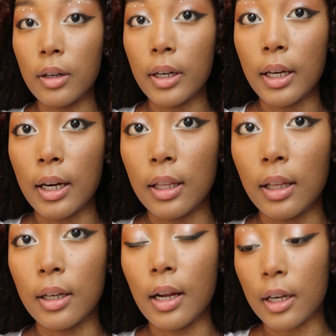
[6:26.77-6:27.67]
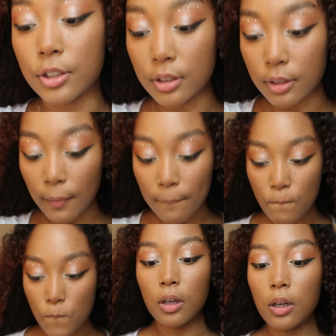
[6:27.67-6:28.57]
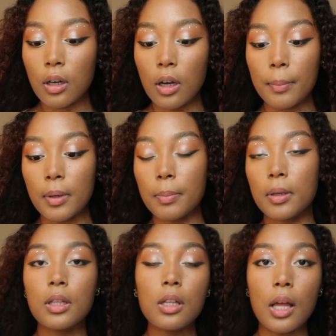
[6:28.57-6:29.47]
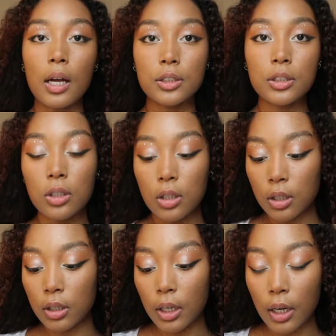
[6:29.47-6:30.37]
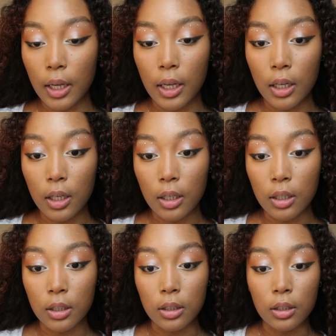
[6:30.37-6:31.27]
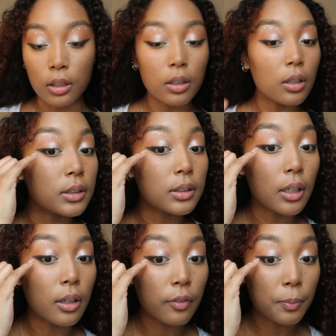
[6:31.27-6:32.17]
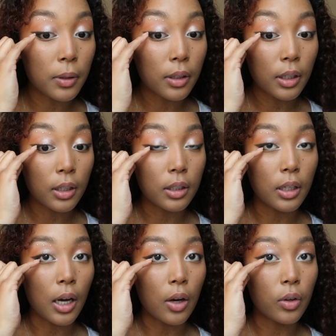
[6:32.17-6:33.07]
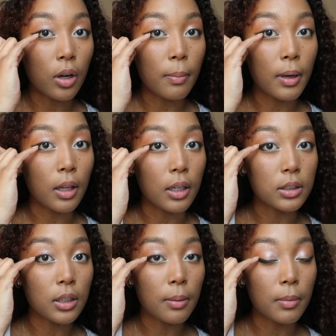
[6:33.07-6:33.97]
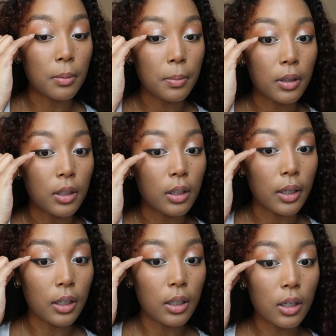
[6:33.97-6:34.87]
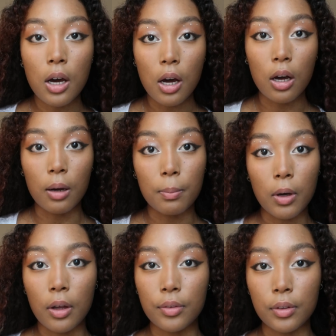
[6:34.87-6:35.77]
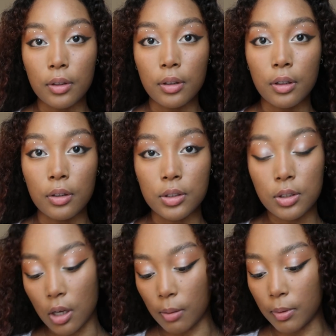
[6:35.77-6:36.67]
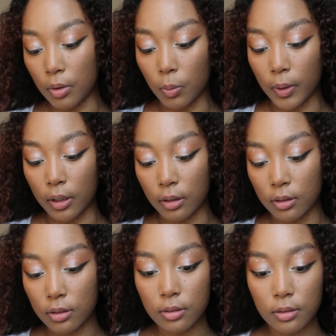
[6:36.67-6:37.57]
Okay, I lied. Actually, I'm gonna put the lashes on, and instead of putting it down on my lash line, I'm gonna put it like up on the top of the wing.